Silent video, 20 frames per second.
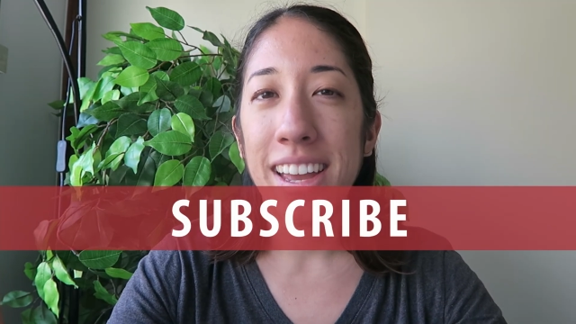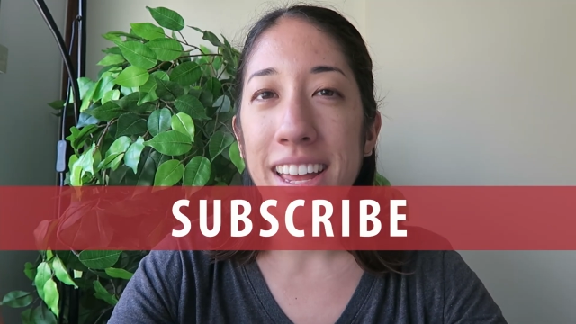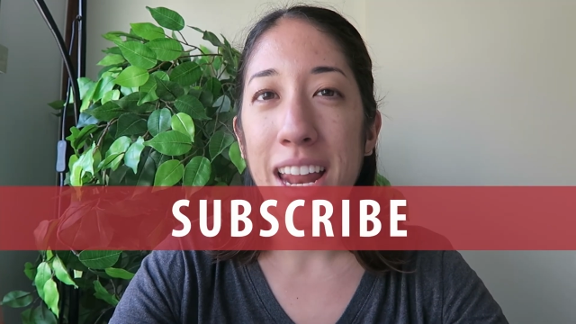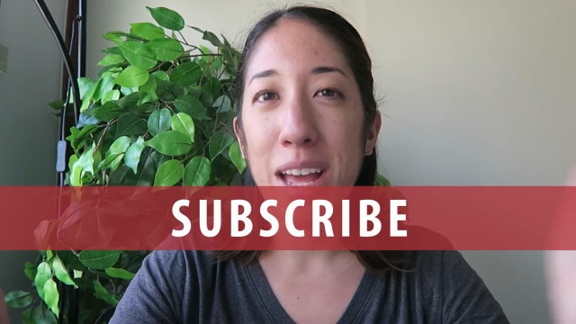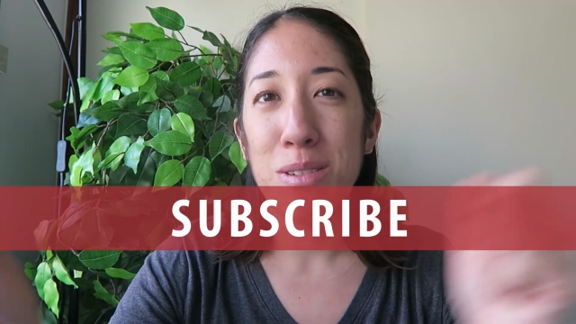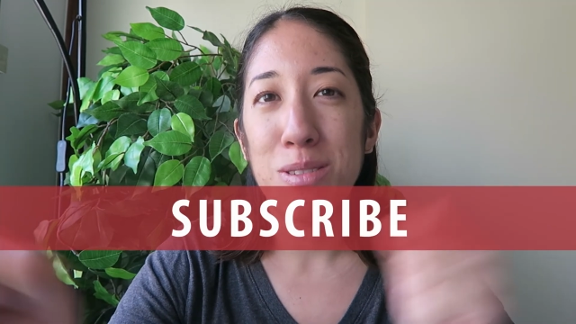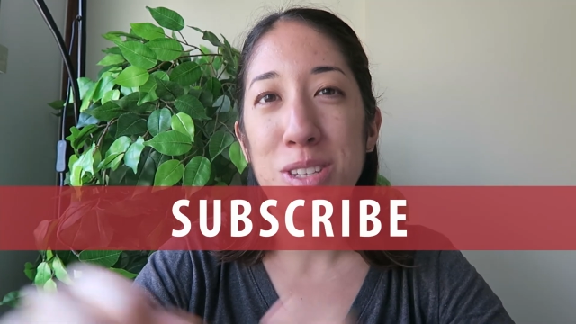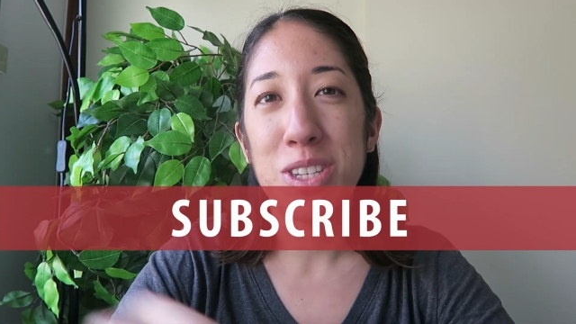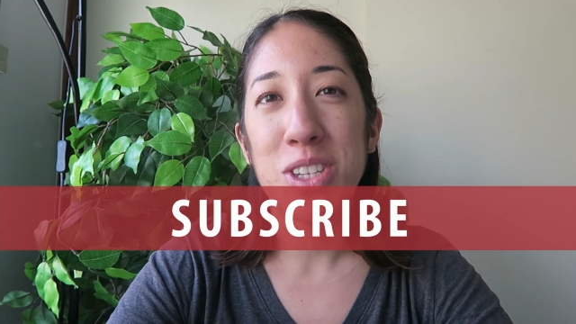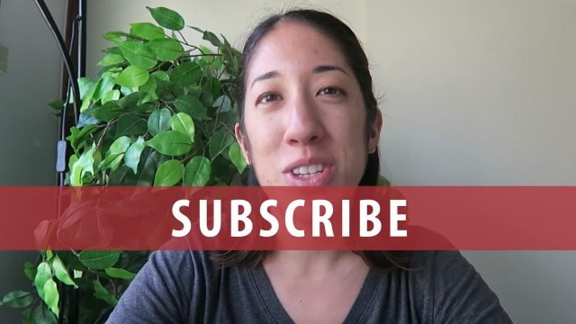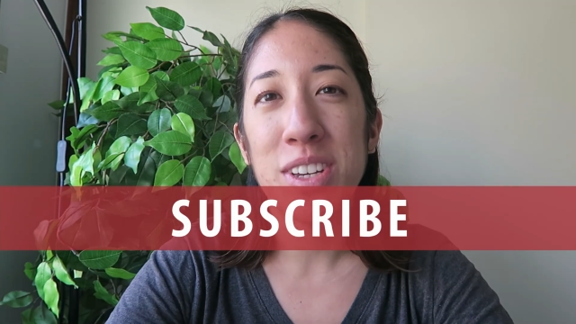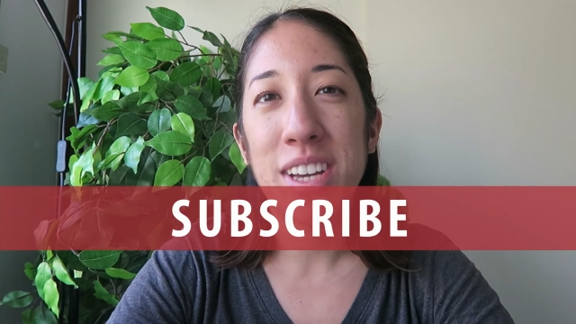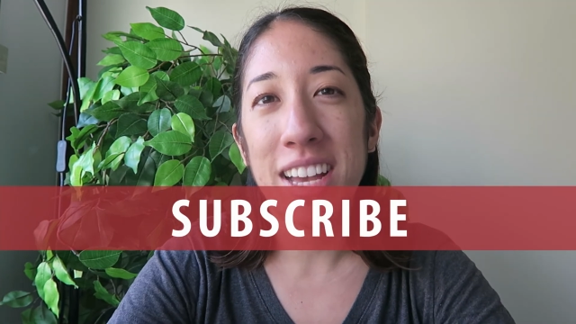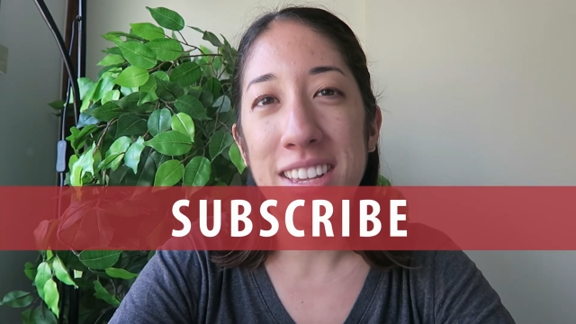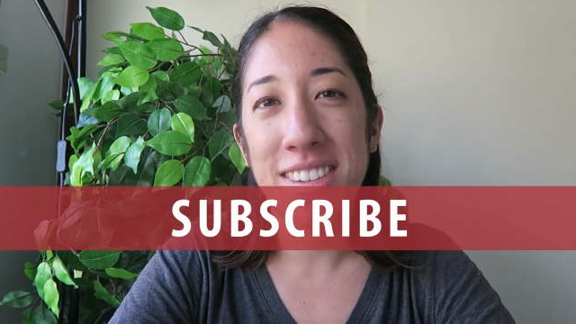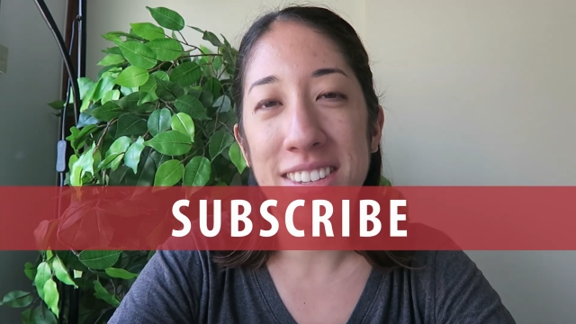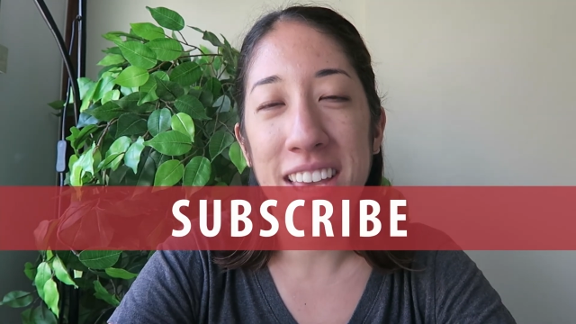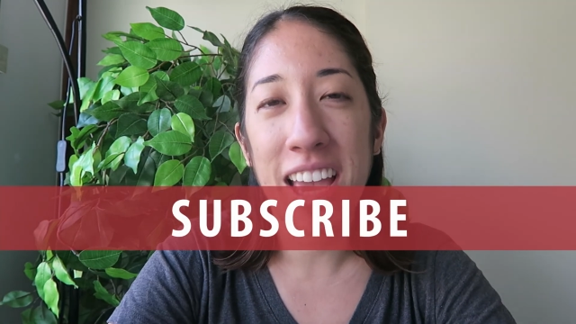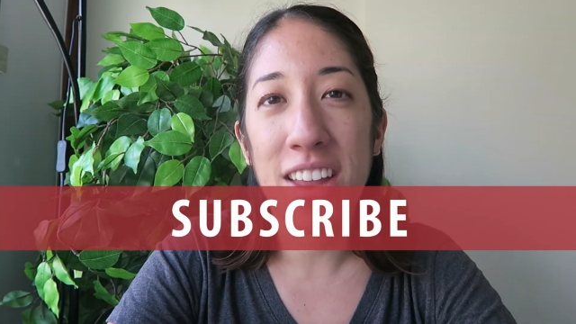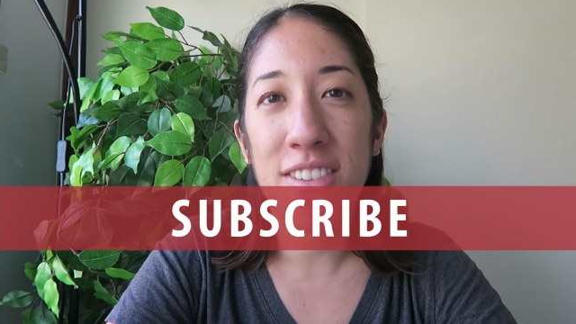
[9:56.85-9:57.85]
and I will see you
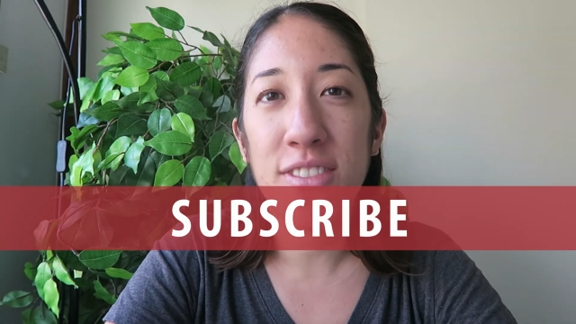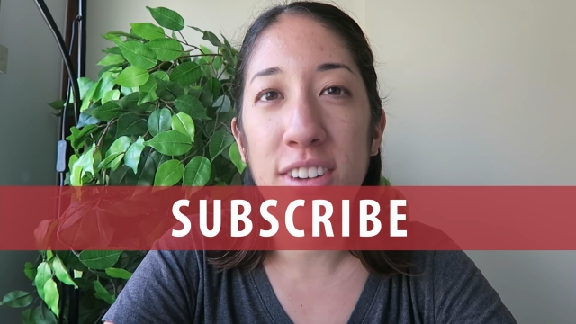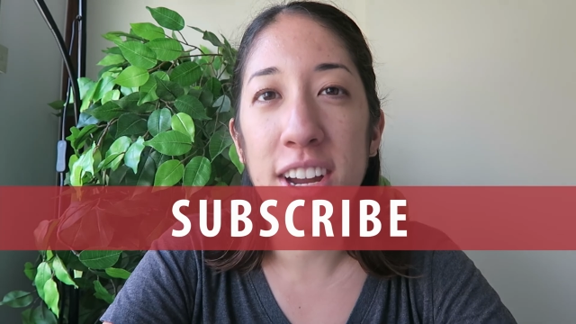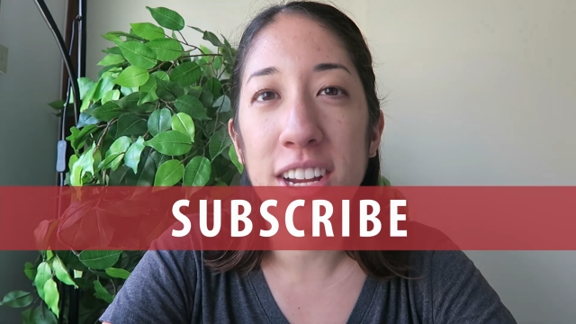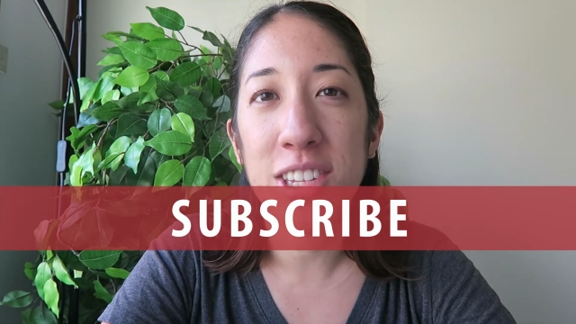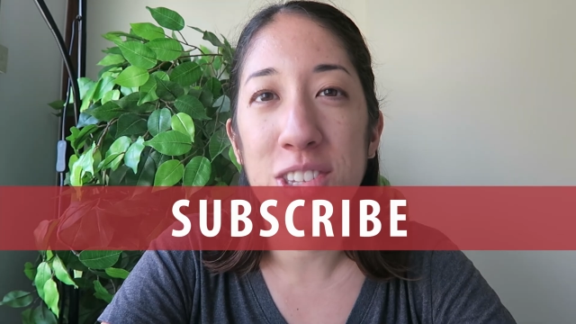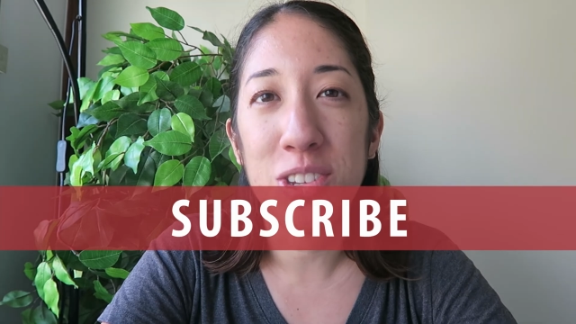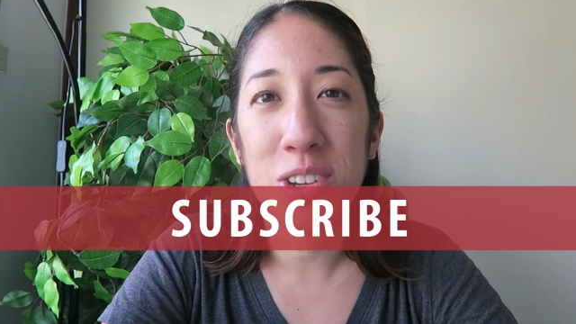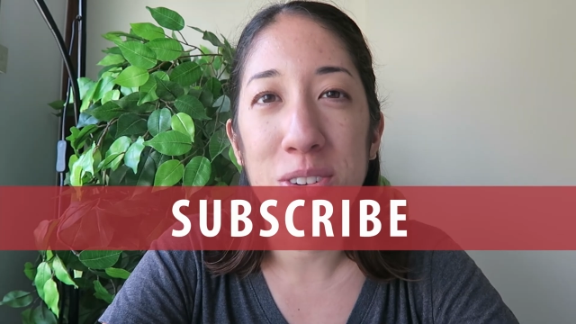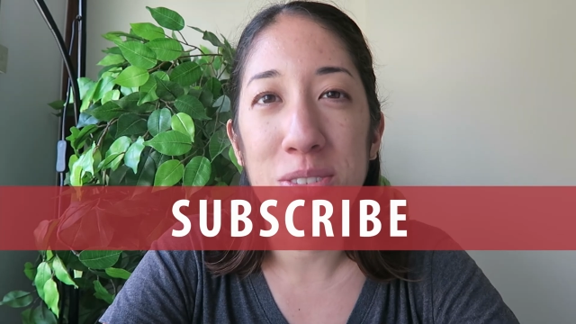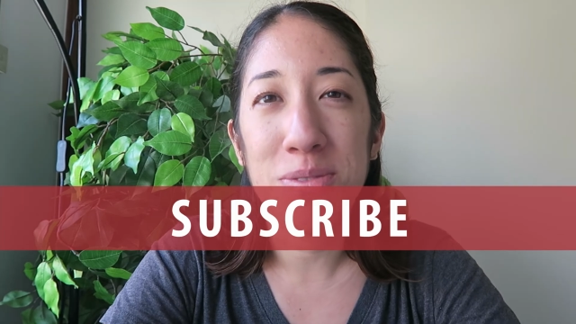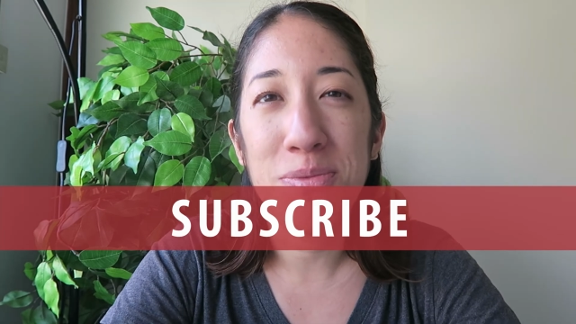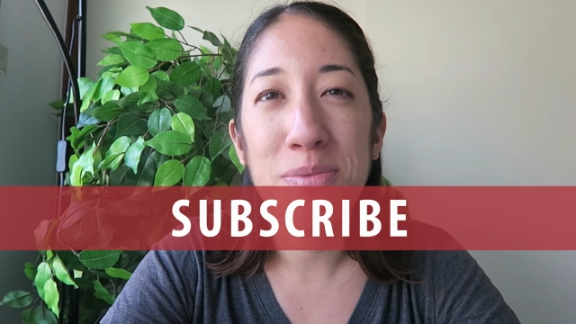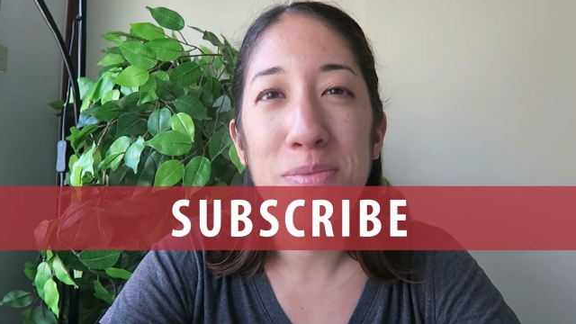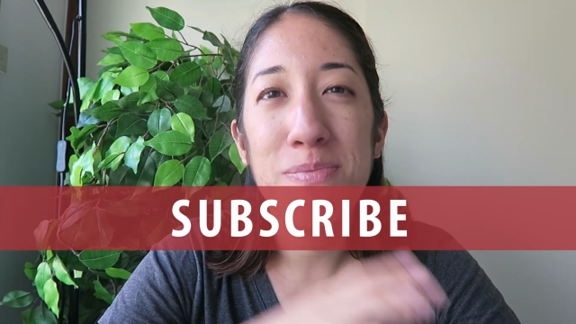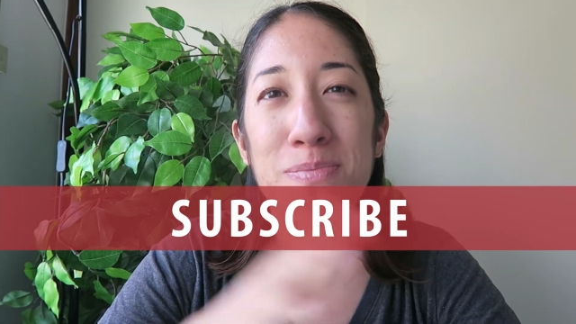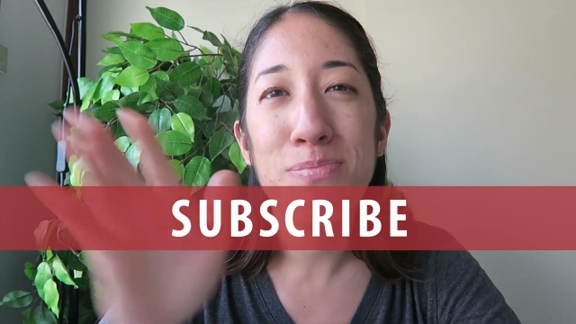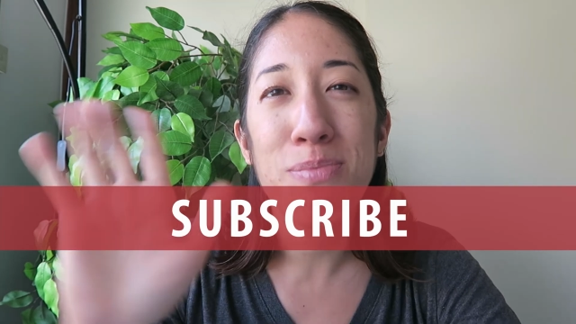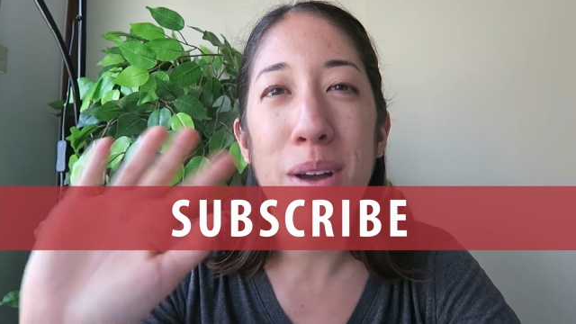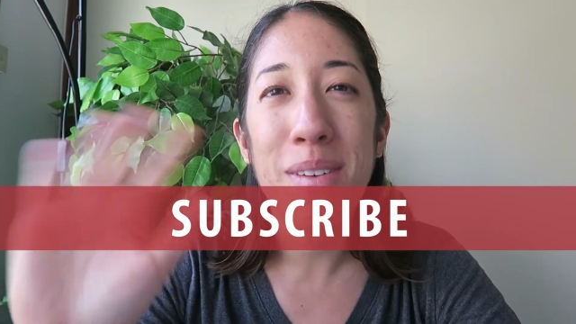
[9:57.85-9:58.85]
guys again very soon.
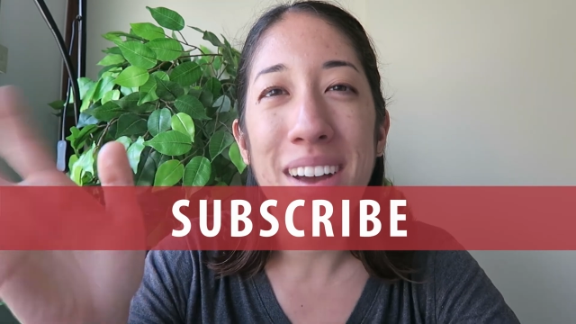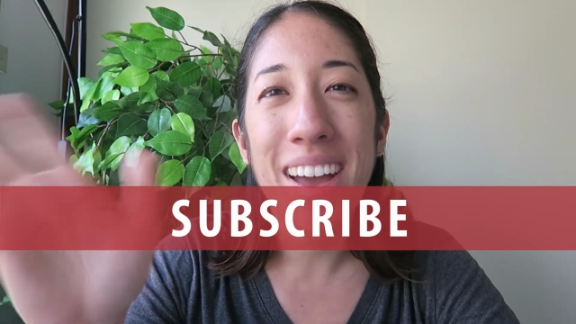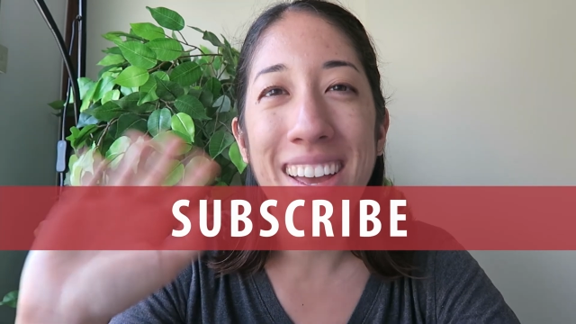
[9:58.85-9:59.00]
Bye! Bye